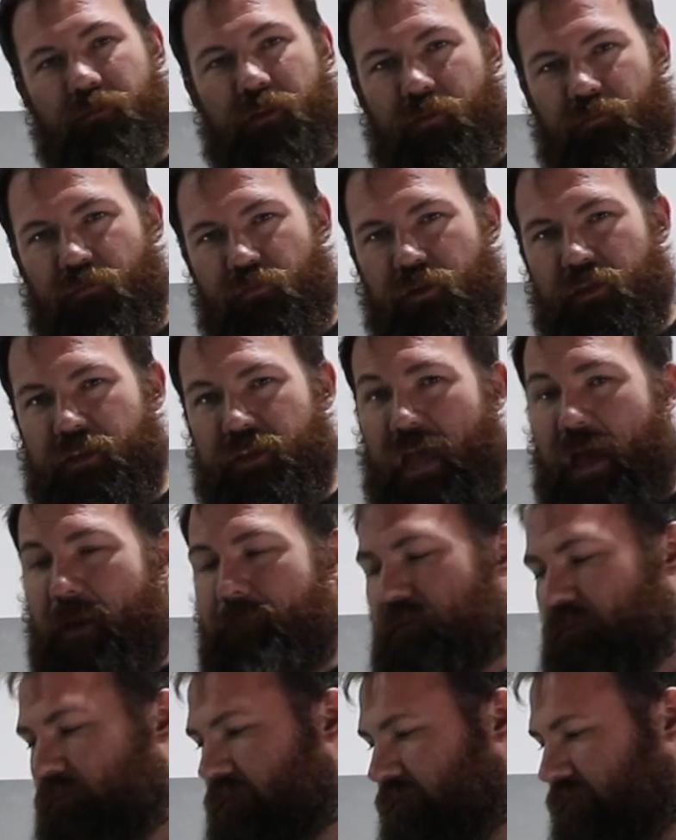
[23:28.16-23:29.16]
I'm really
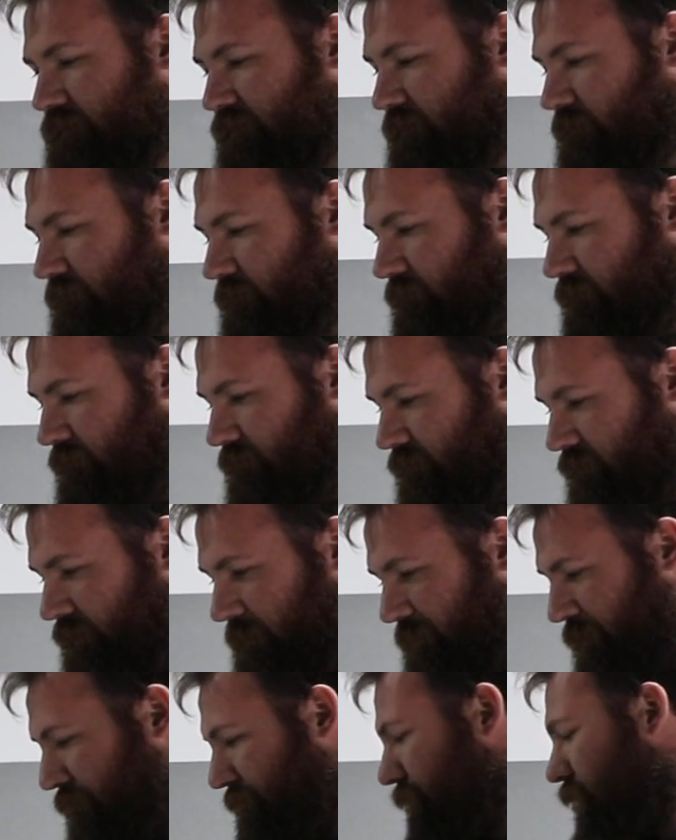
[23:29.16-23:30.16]
happy with the
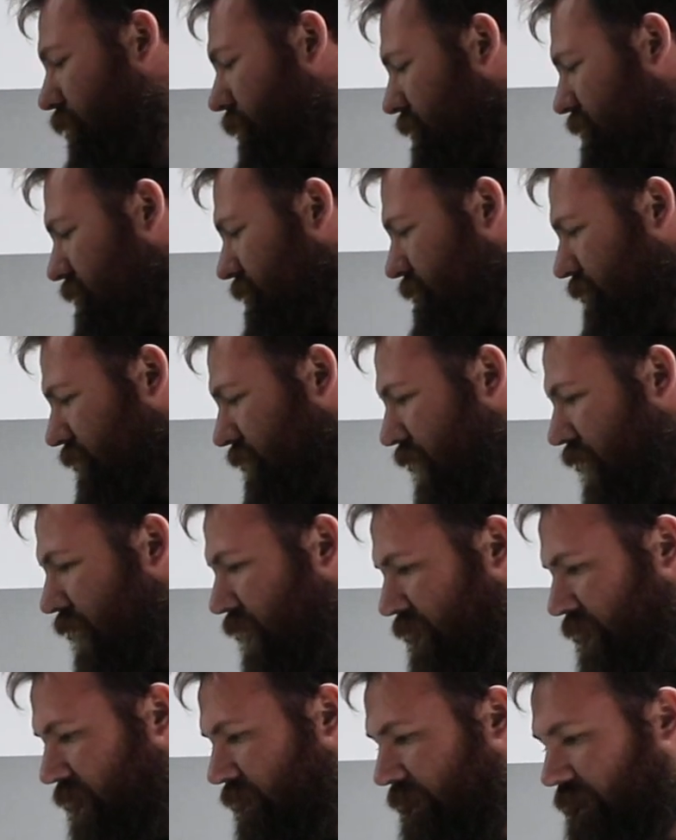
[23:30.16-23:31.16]
performance of the
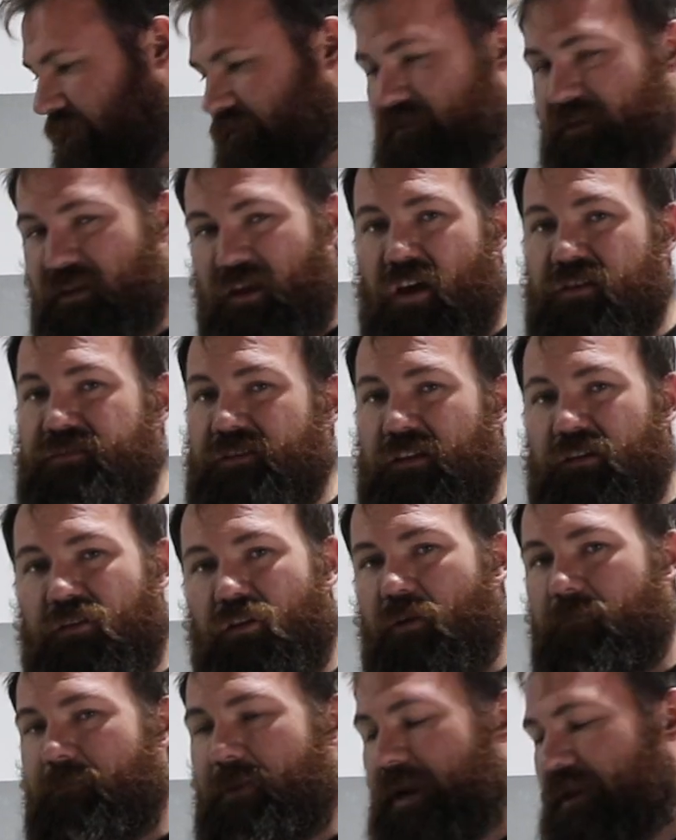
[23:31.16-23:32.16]
car now. It actually goes a
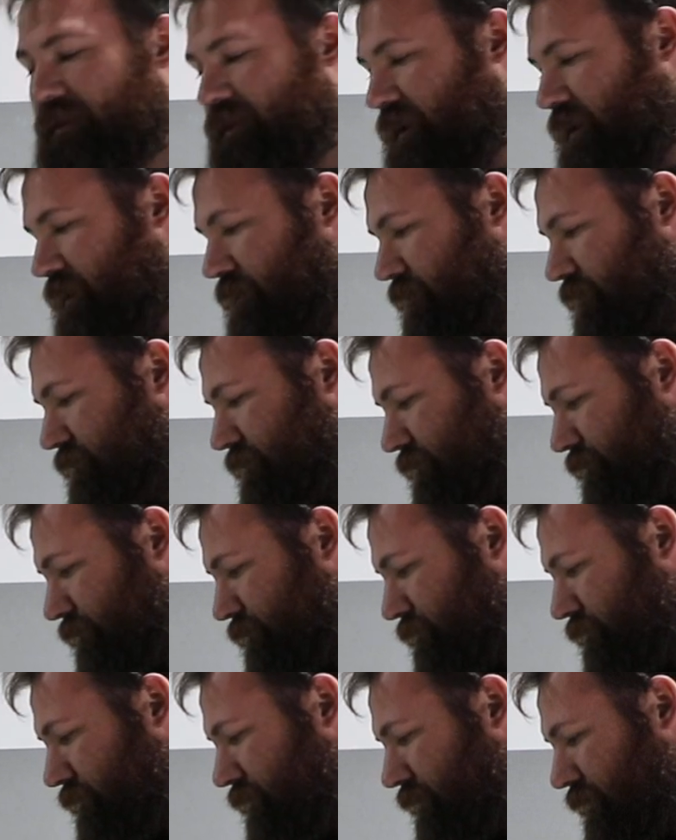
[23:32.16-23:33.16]
lot better than it used
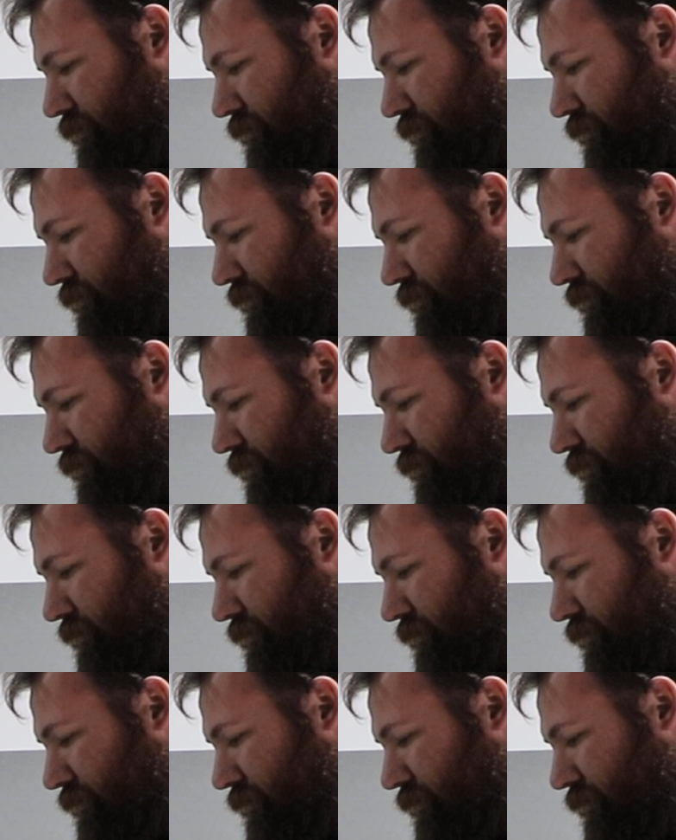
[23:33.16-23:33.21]
to.